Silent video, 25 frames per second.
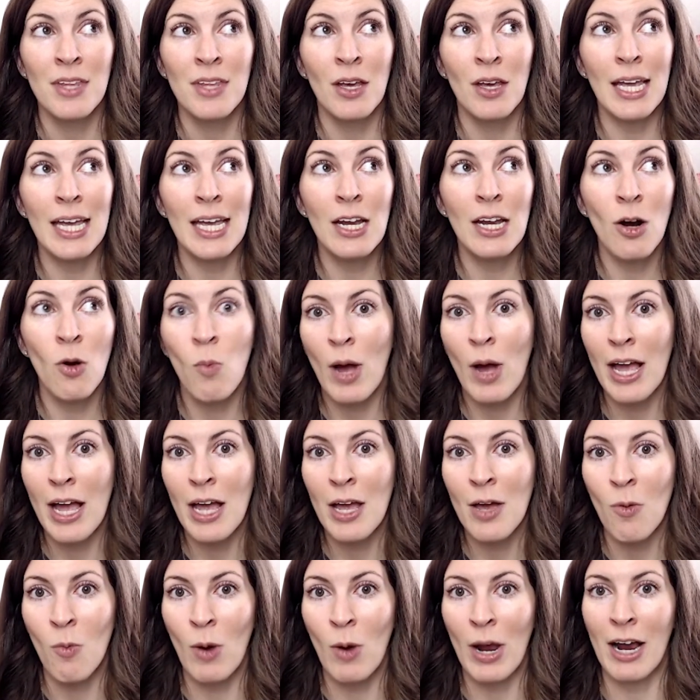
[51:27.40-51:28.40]
in a
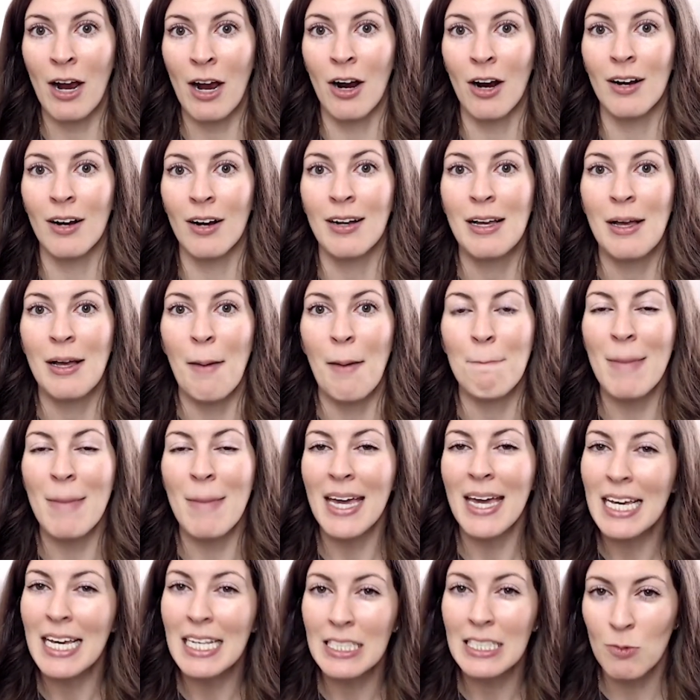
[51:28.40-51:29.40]
way where
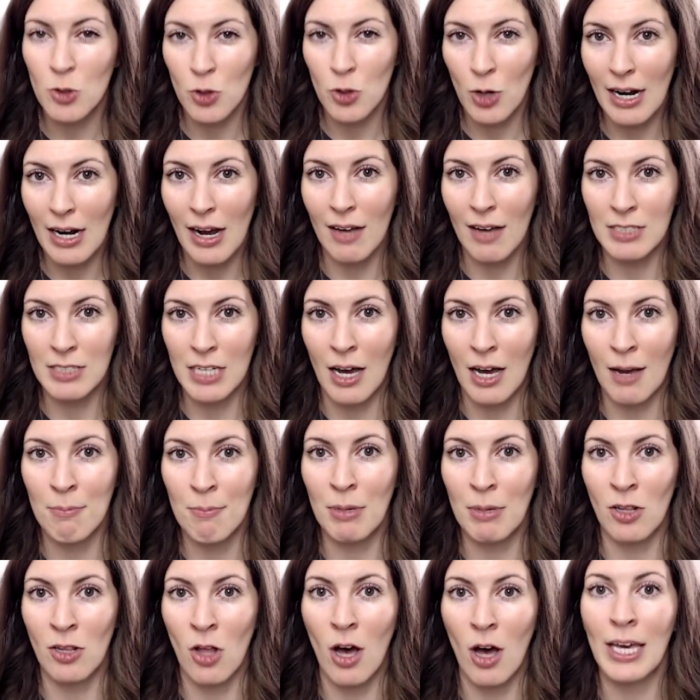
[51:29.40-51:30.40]
making some trade offs on
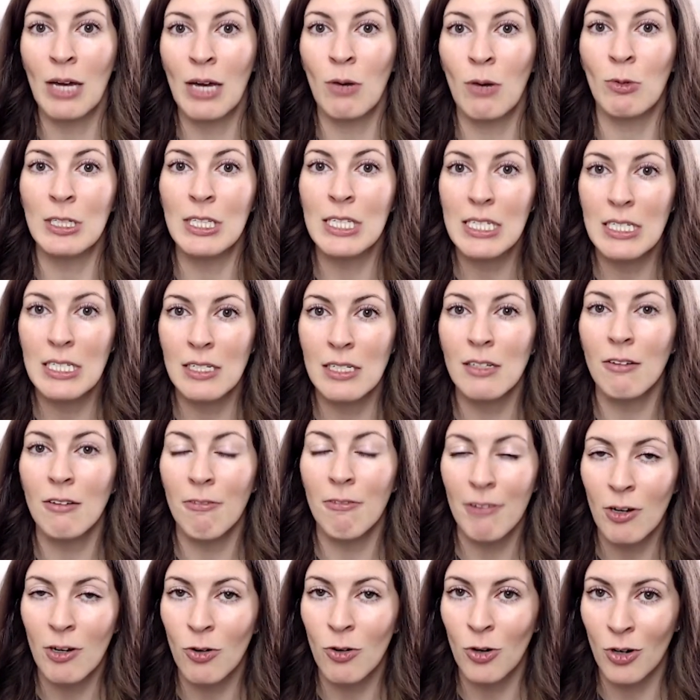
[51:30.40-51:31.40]
belonging would still
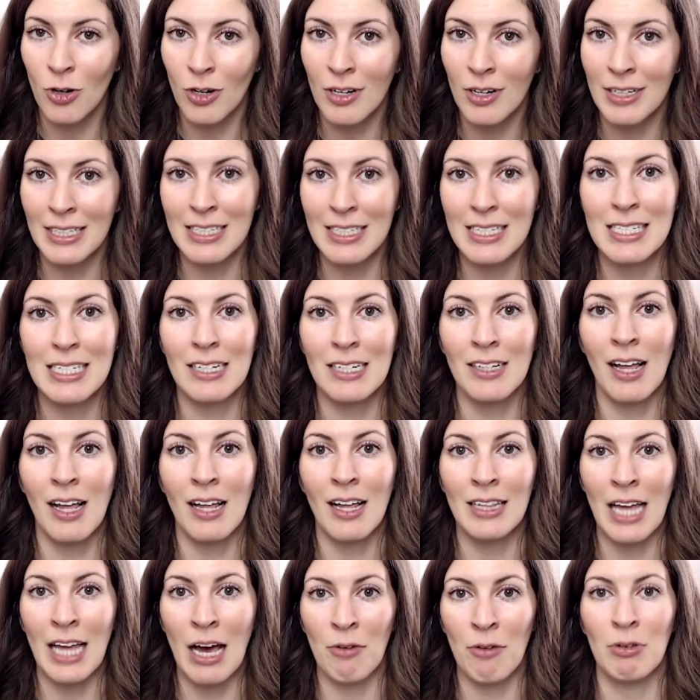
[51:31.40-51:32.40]
feel good and still
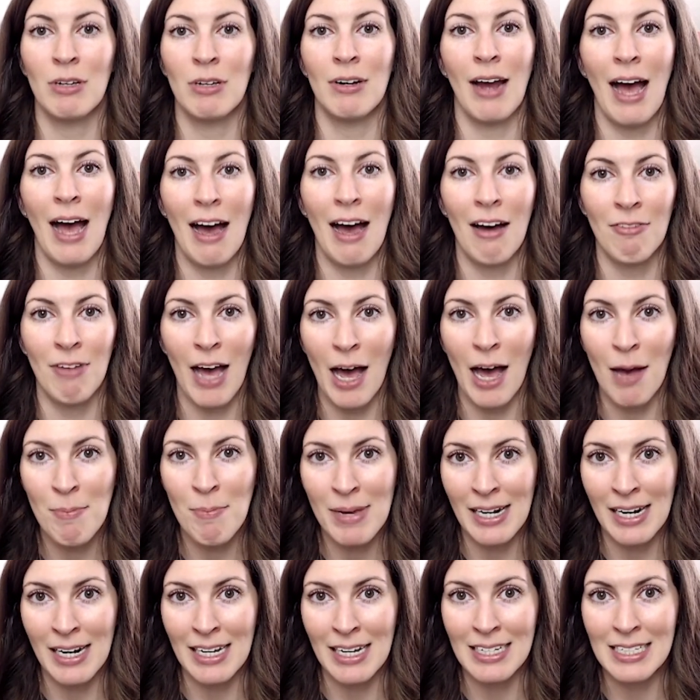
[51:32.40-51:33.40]
allow you to have
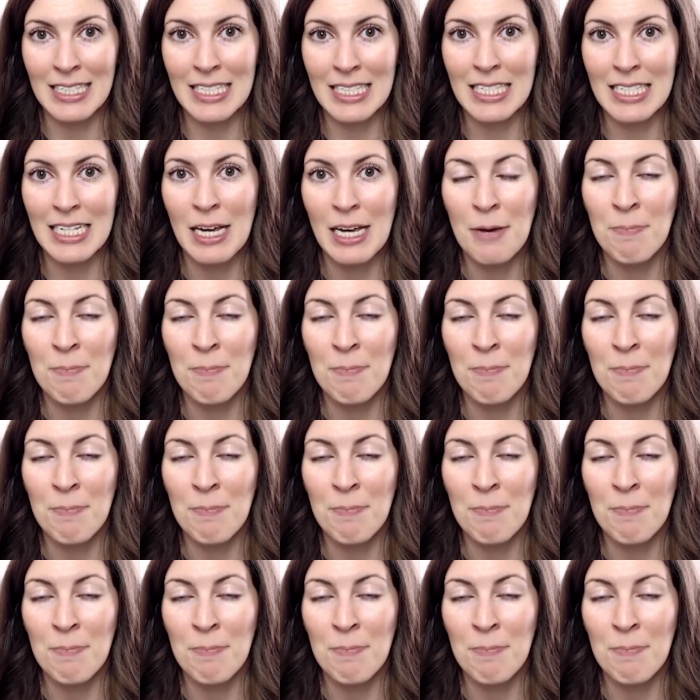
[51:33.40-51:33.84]
happiness,